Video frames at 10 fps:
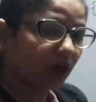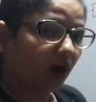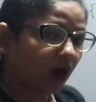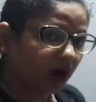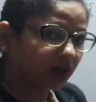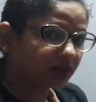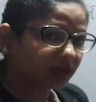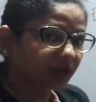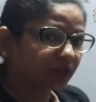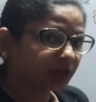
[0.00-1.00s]
or
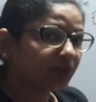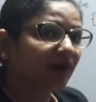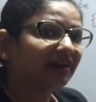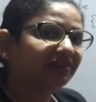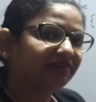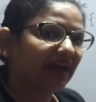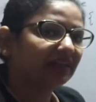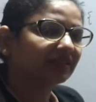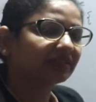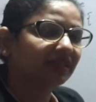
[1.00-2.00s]
you are
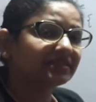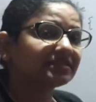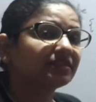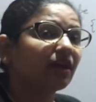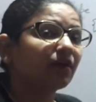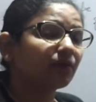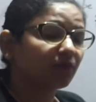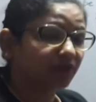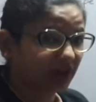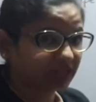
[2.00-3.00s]
defining this
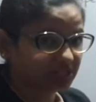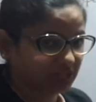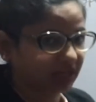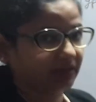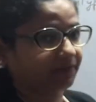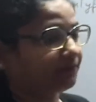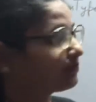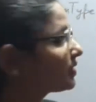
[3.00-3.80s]
function.